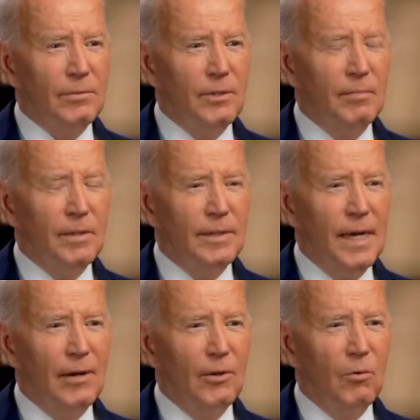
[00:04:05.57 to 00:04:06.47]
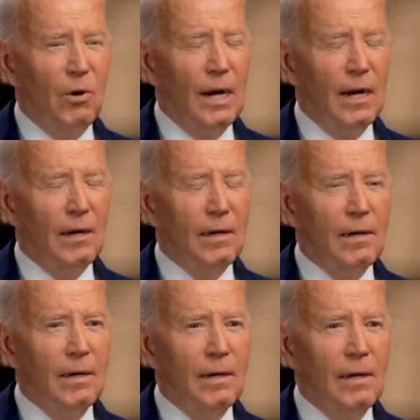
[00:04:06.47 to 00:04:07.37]
Would have been down to the wire.
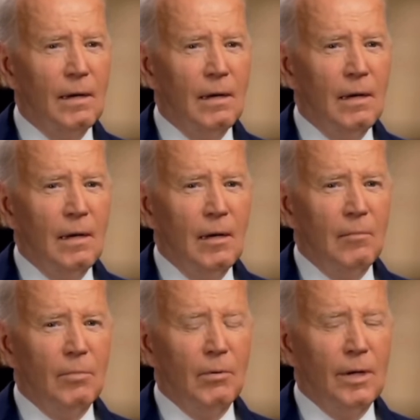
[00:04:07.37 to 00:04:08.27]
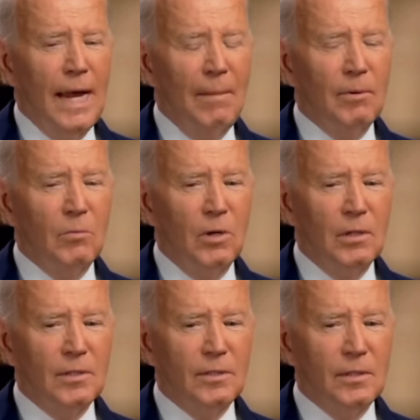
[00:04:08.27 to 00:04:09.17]
But what happened
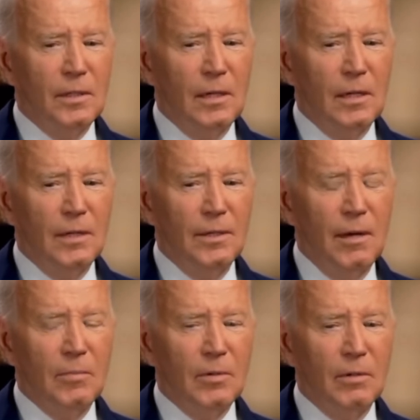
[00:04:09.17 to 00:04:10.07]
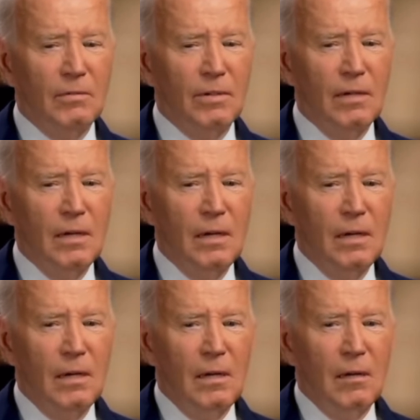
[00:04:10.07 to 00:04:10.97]
was a number of
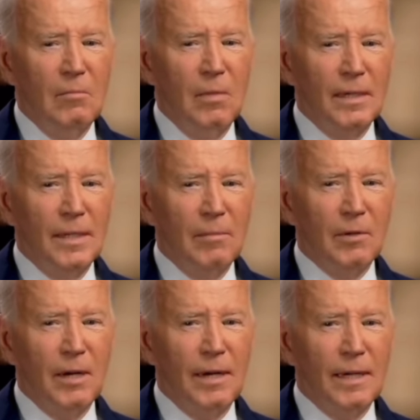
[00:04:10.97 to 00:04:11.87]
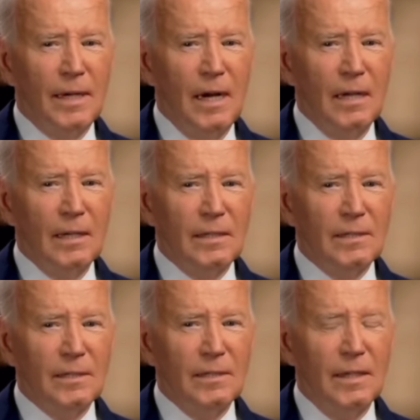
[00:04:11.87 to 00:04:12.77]
my Democratic
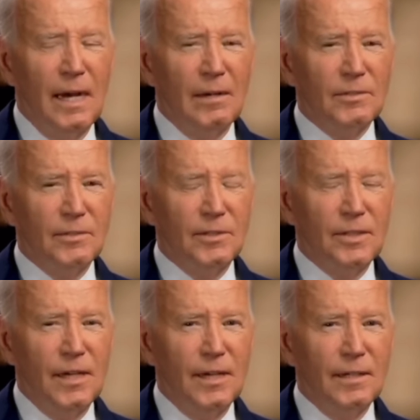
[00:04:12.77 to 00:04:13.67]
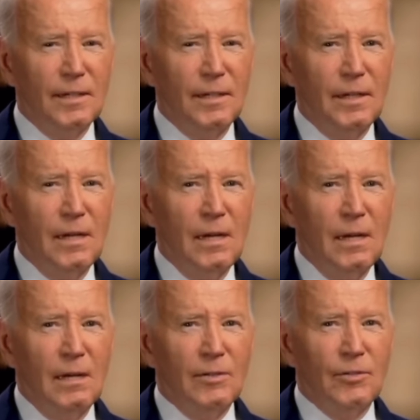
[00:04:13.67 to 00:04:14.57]
colleagues in the House and Senate
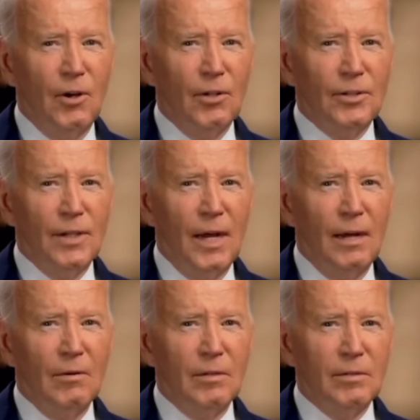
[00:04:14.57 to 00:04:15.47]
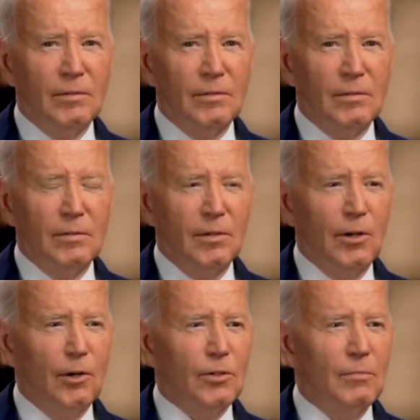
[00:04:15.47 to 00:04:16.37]
thought that I was going
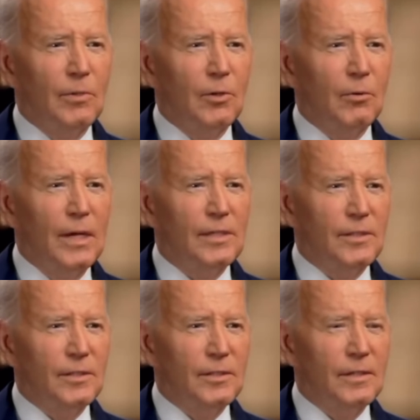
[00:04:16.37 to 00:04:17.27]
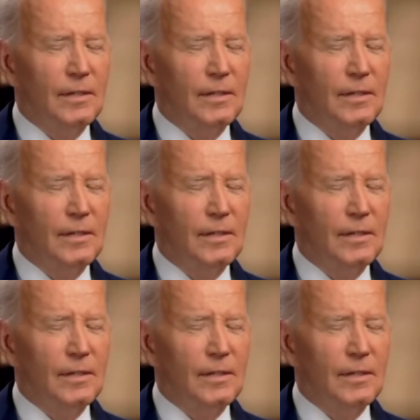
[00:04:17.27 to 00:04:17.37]
to hurt them in the races.